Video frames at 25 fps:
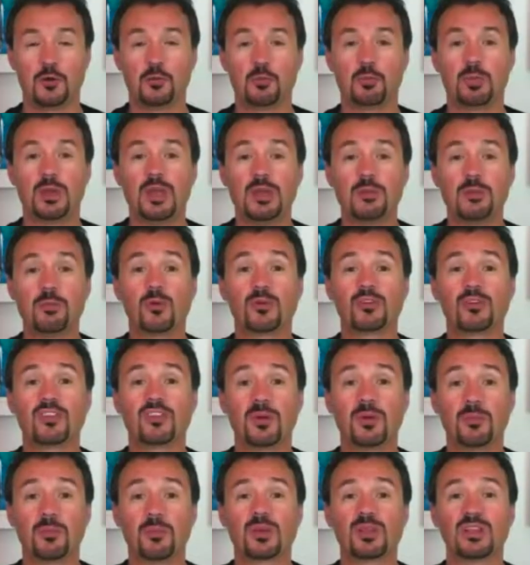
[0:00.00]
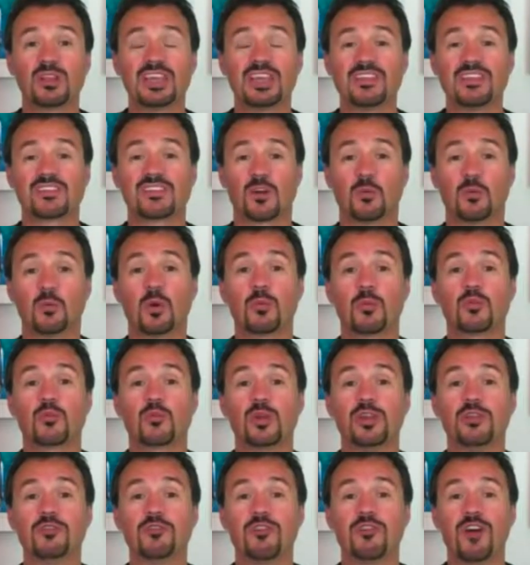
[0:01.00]
people typically eat somewhere
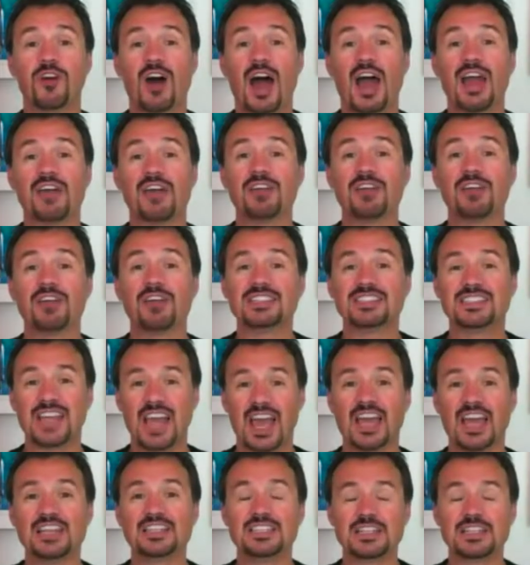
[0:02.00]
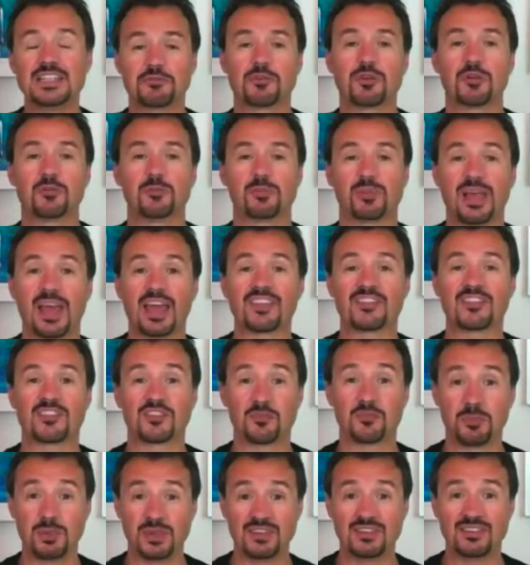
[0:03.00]
between 5 and 10 different plant
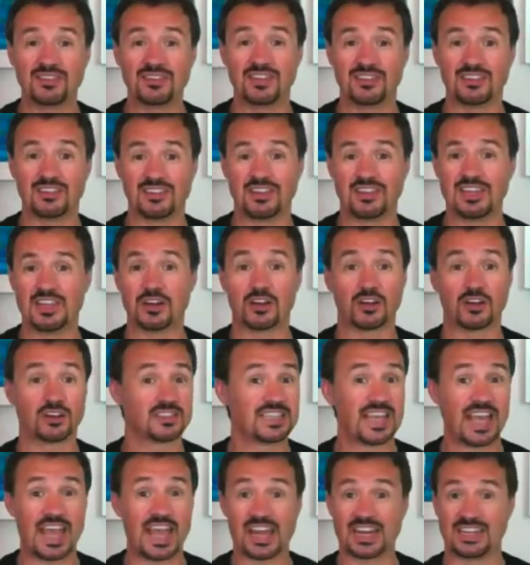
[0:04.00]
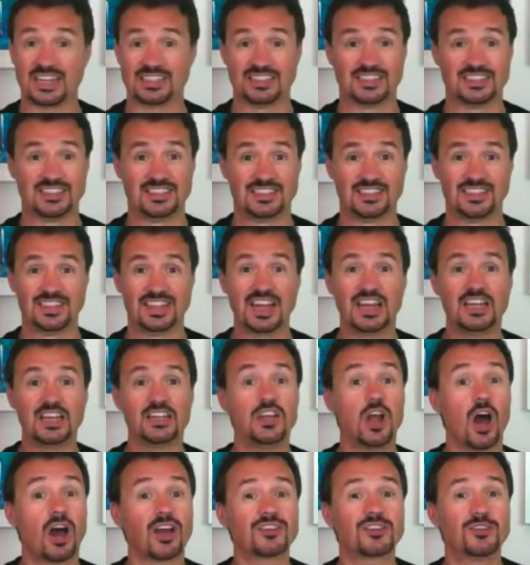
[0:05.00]
species in a year, 10,
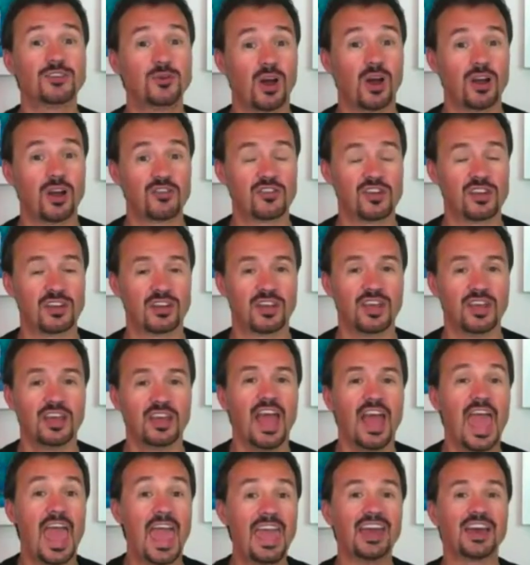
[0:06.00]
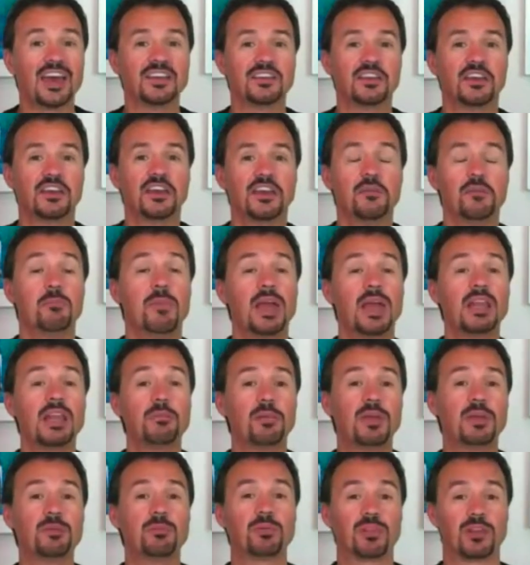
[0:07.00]
not 200. And
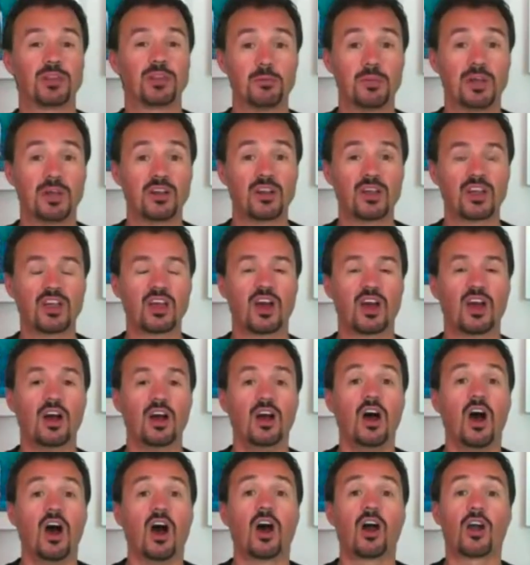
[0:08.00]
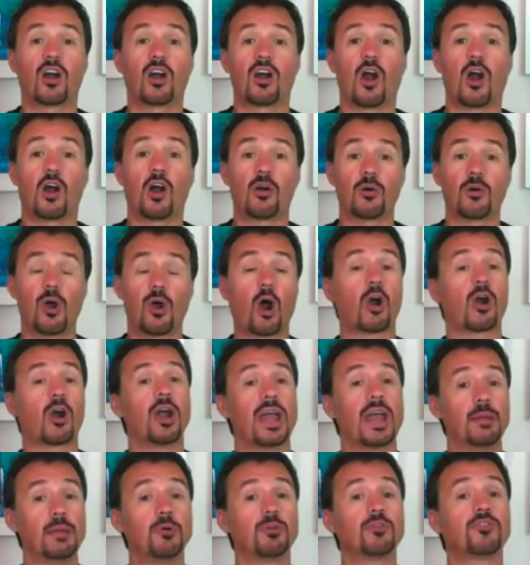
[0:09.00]
many people in America are
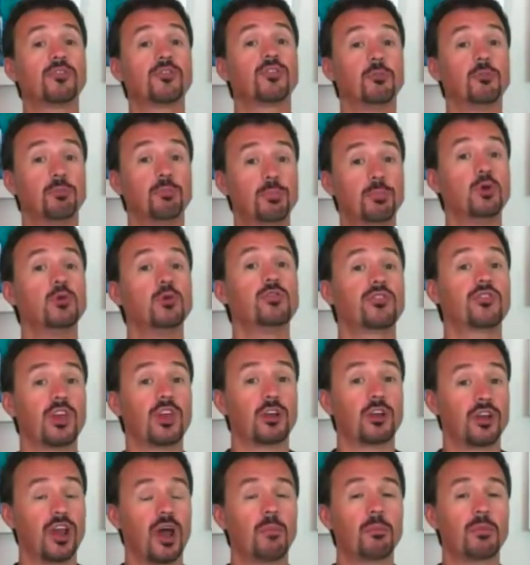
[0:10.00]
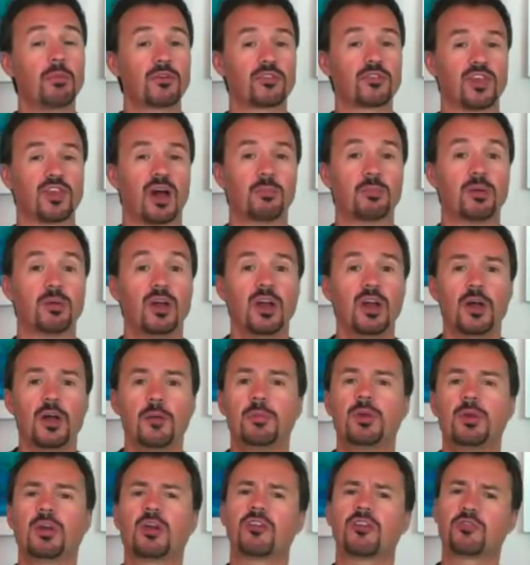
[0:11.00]
able to boost their numbers up
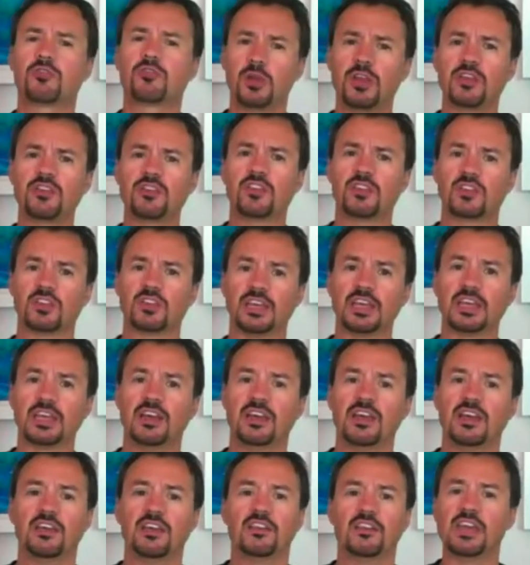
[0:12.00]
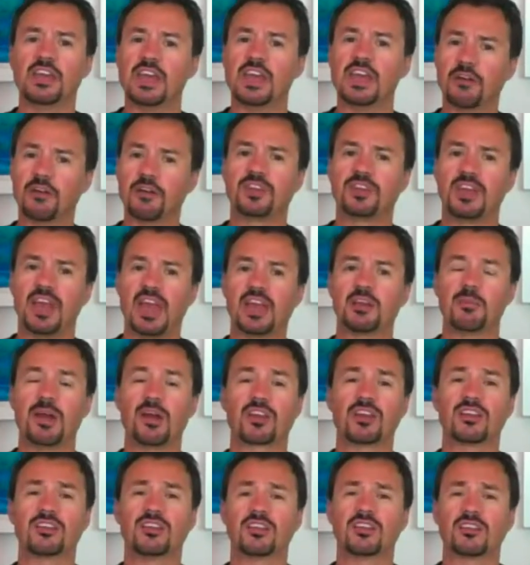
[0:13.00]
because recently the FDA in
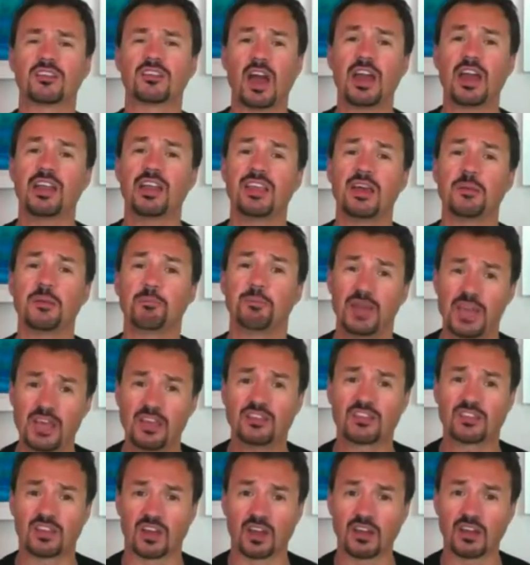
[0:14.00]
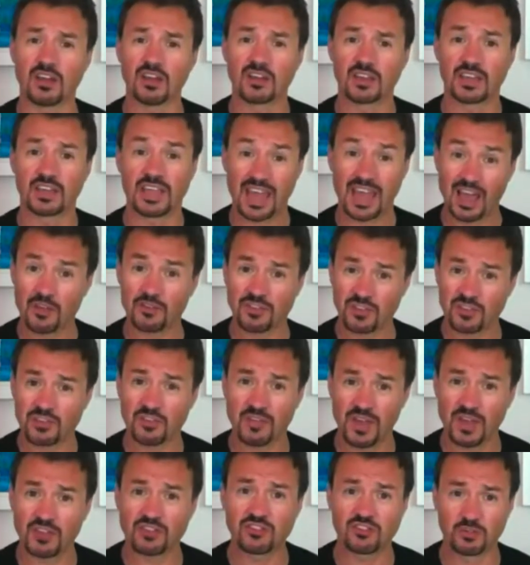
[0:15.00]
America decided that pizza counts as
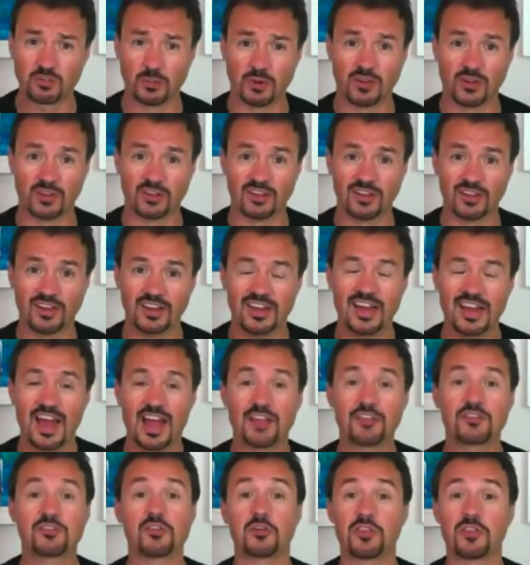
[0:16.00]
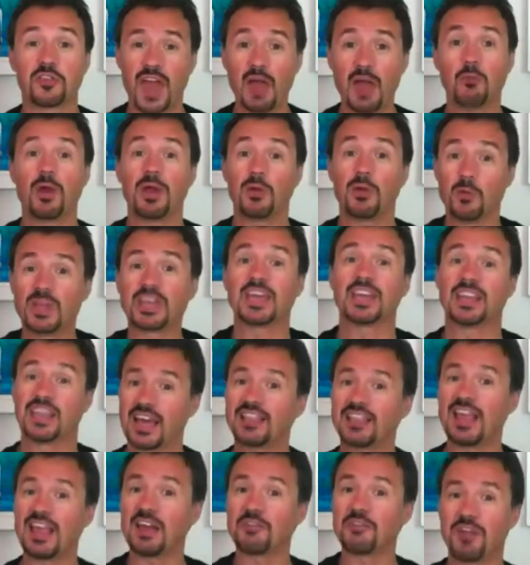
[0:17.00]
a vegetable. And so that way we can
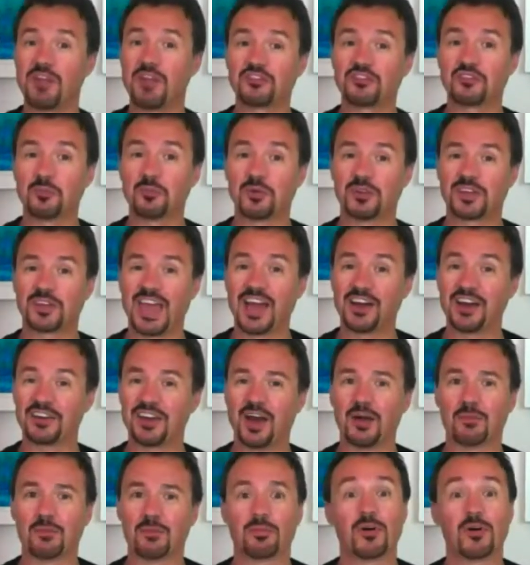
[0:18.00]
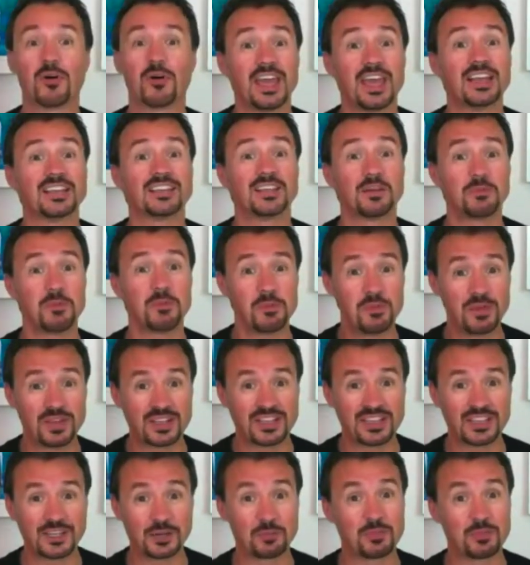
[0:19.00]
get that vegetable count up. Okay, let me be
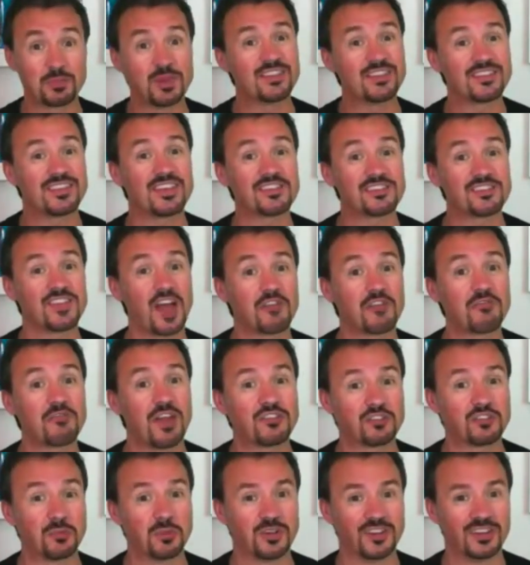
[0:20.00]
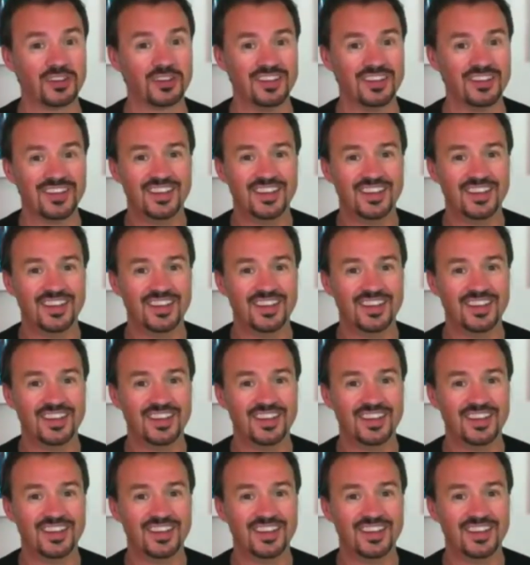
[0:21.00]
clear, pizza is not a vegetable.